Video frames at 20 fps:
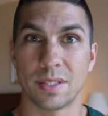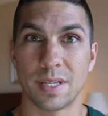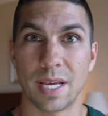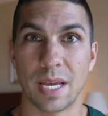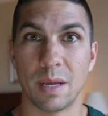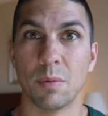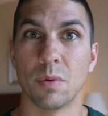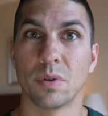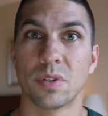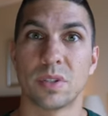
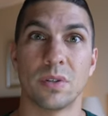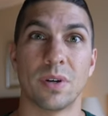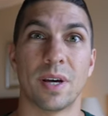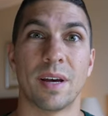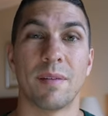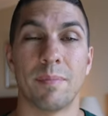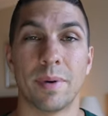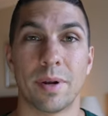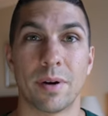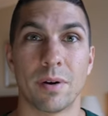table, so you'll
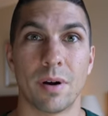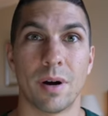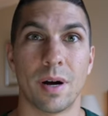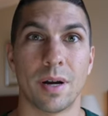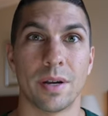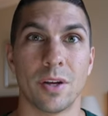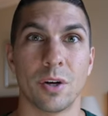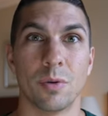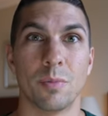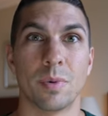have better
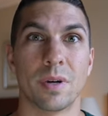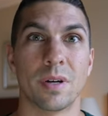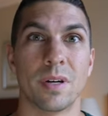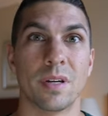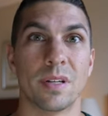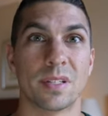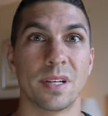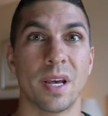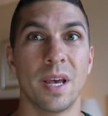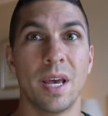audio,
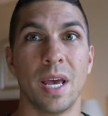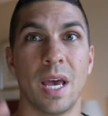because